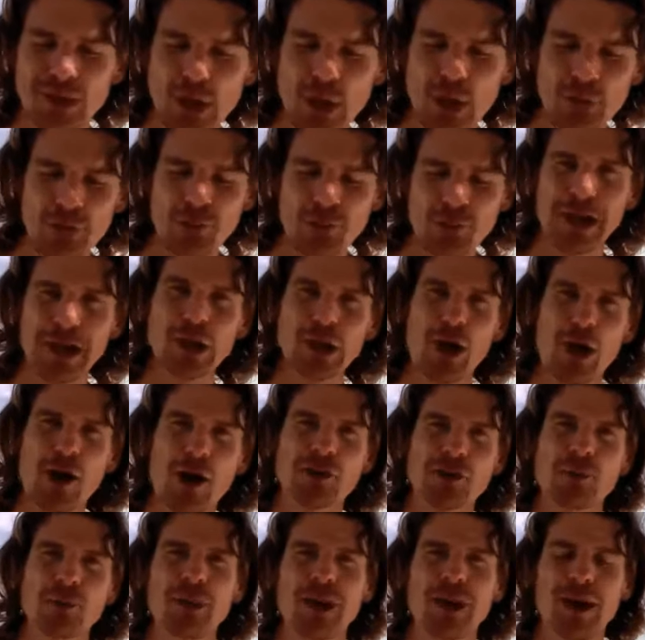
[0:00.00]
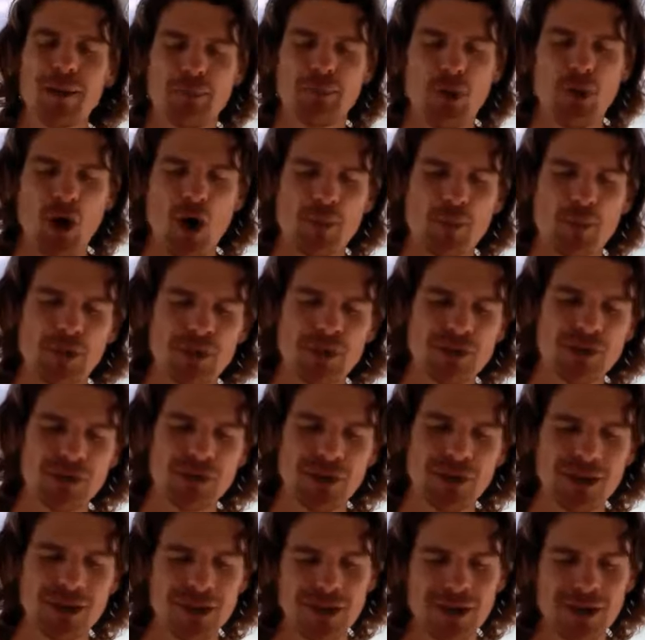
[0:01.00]
You know, for me, life's about
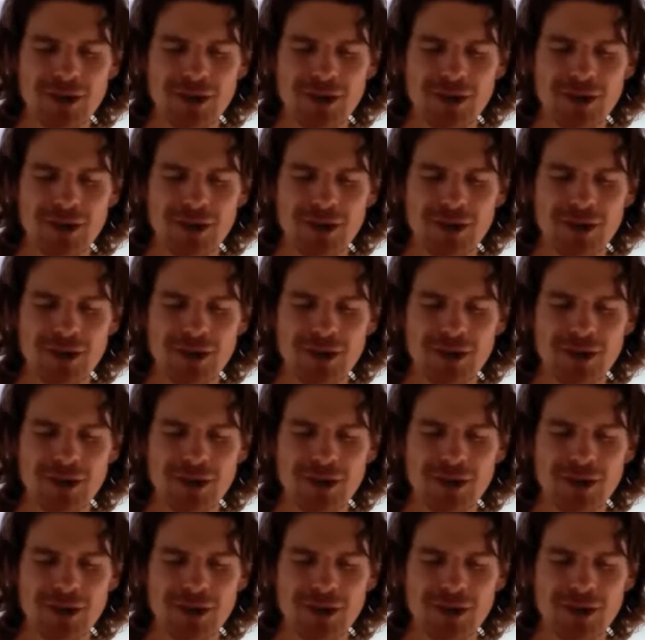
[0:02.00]
purpose.